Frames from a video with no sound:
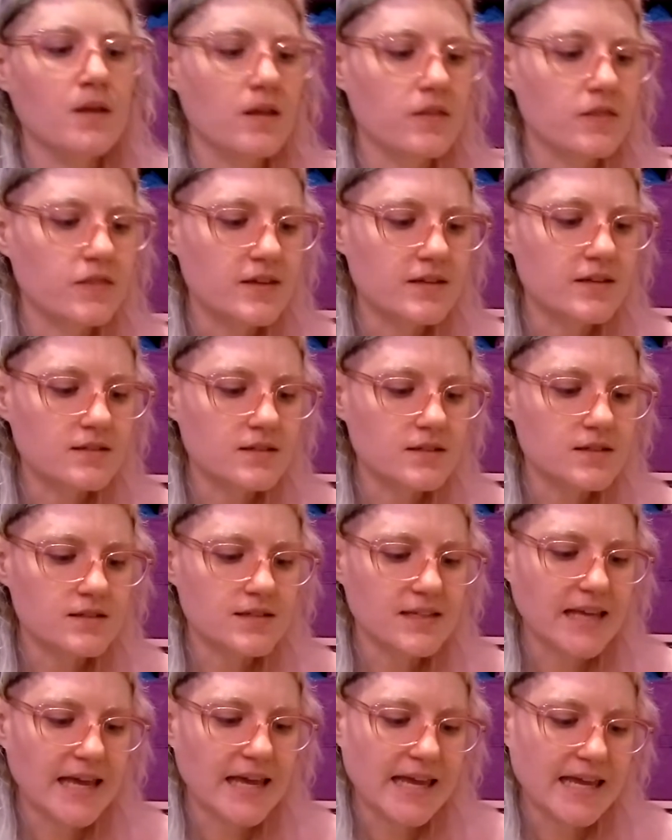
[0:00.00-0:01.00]
This
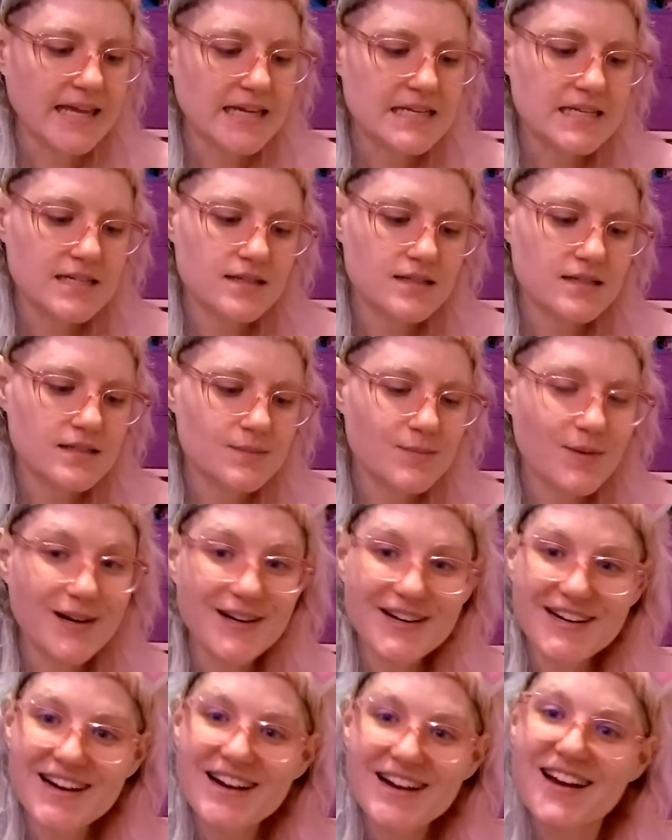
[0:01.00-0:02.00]
is Candy
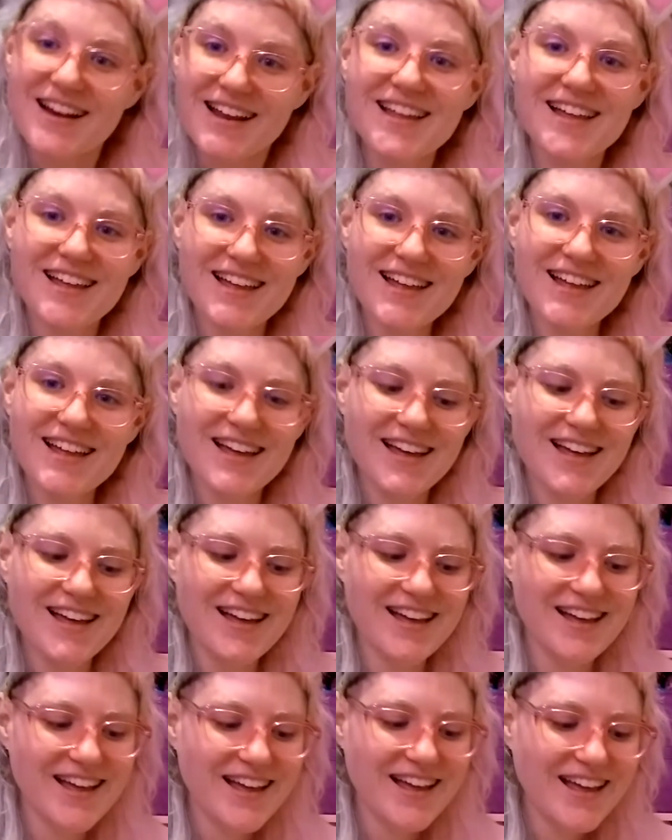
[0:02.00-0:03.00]
Smart.
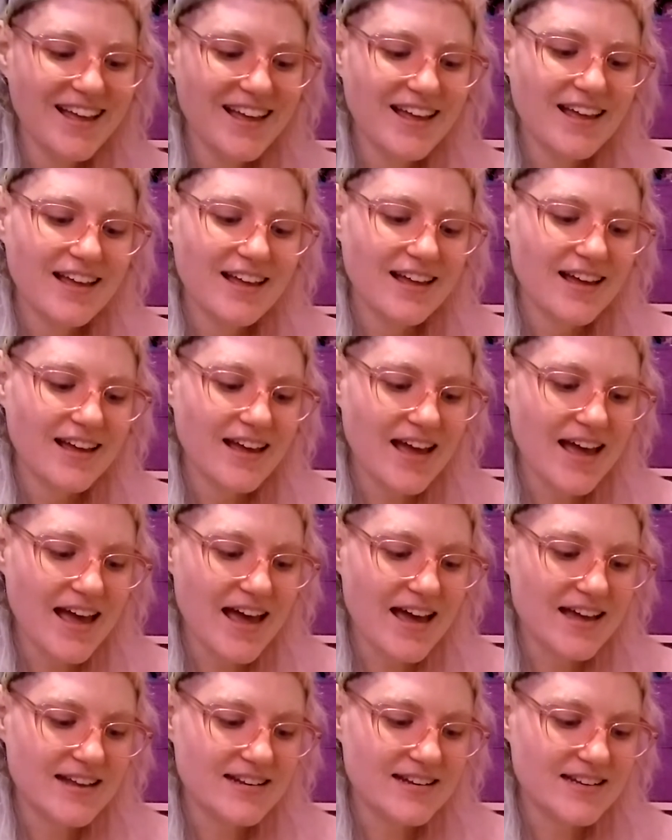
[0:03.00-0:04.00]

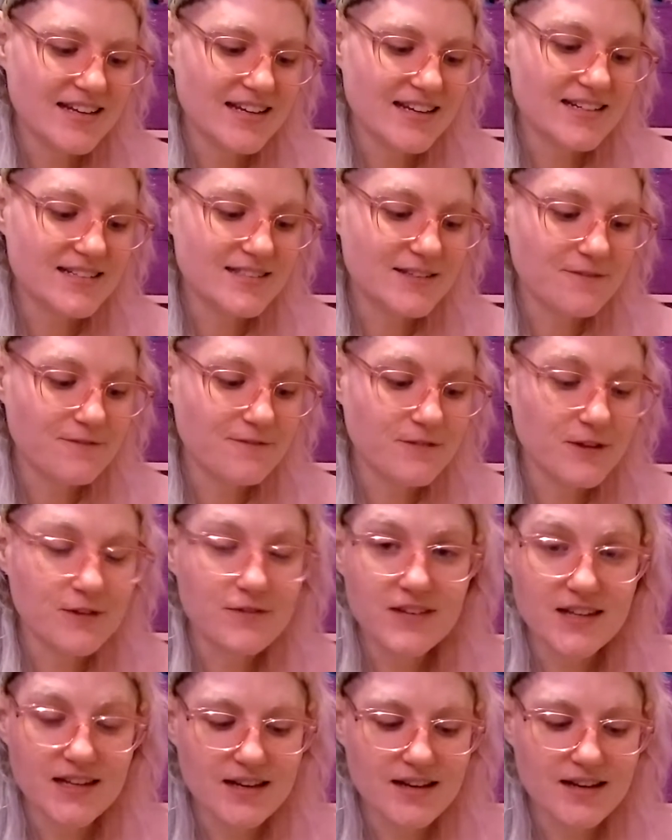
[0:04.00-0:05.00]
And it is a
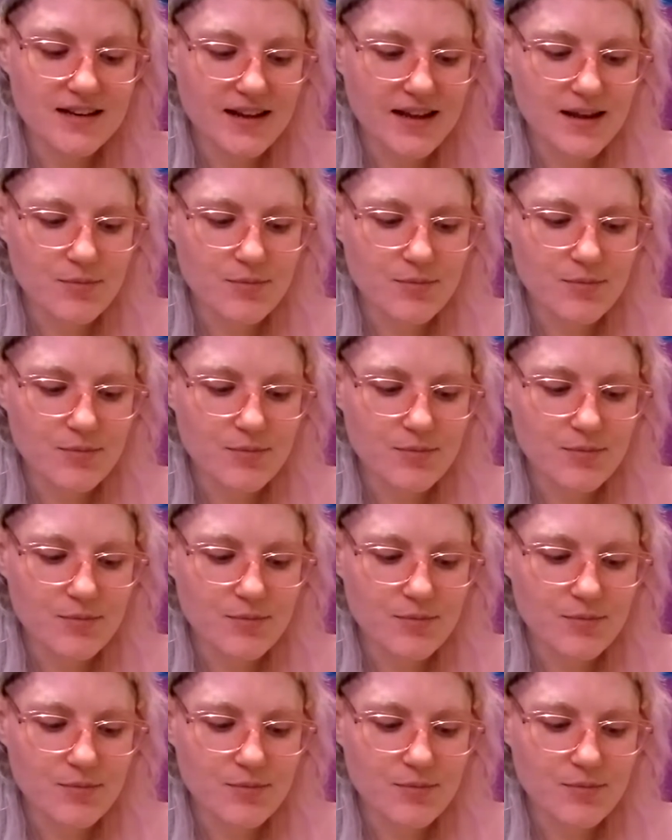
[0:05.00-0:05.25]
15-day